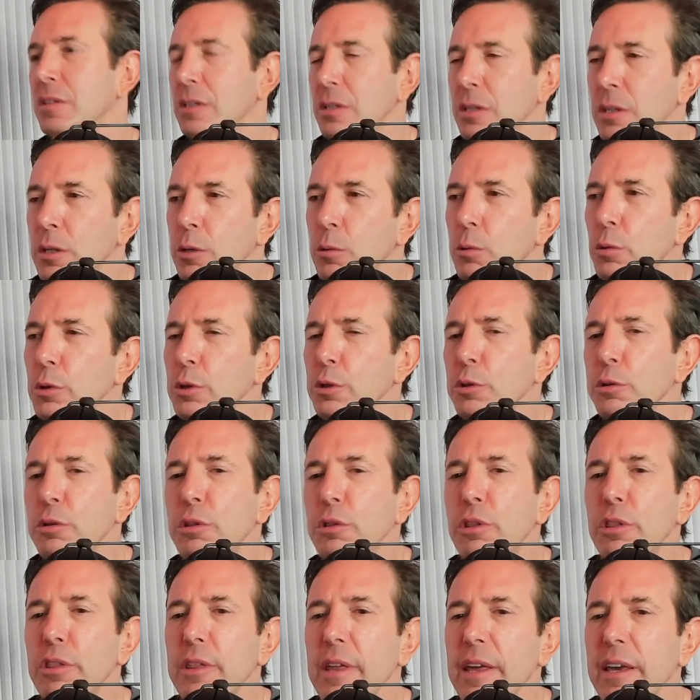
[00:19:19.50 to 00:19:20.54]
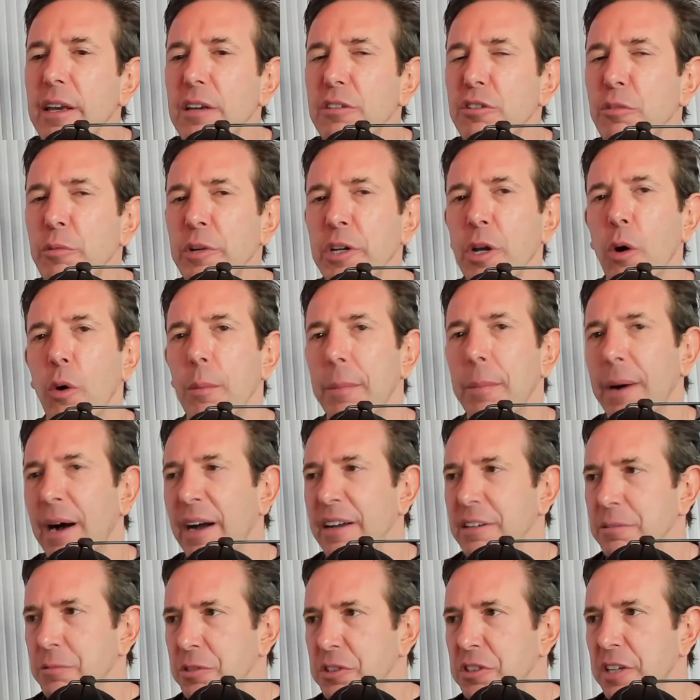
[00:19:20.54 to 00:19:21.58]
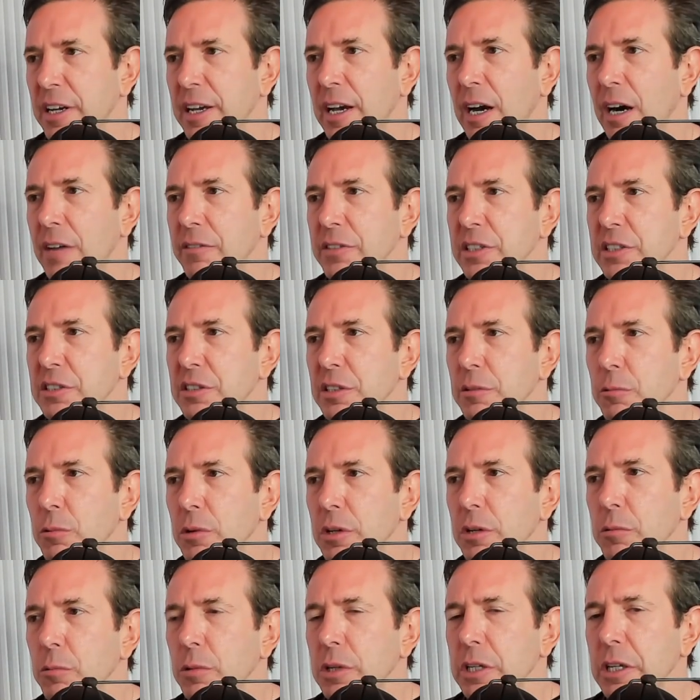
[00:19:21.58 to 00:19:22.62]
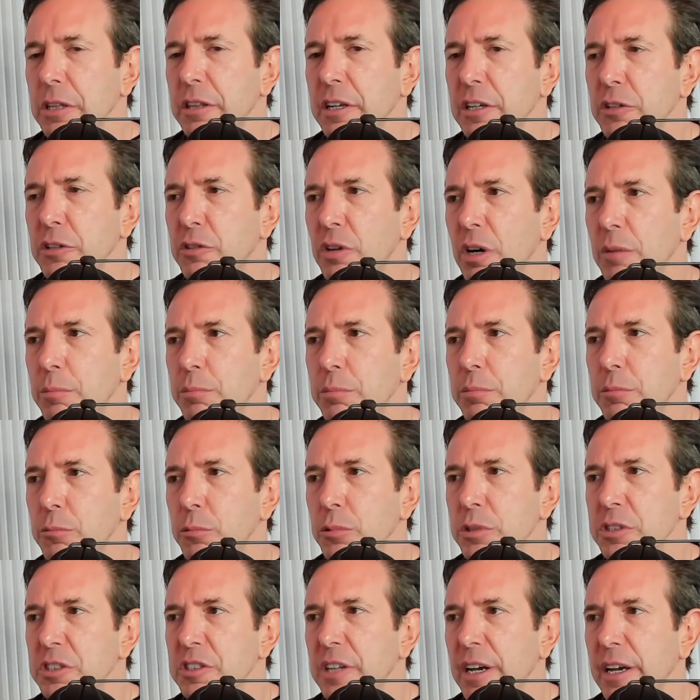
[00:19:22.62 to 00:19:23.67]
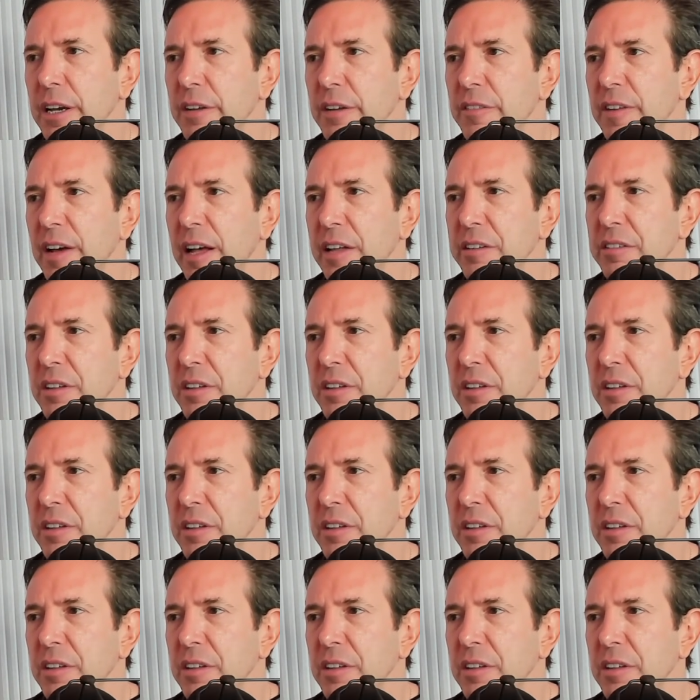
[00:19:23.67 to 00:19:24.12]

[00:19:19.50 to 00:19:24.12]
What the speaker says: What do you think? So we know what Biden would say, obviously. What do you think Trump would say if asked that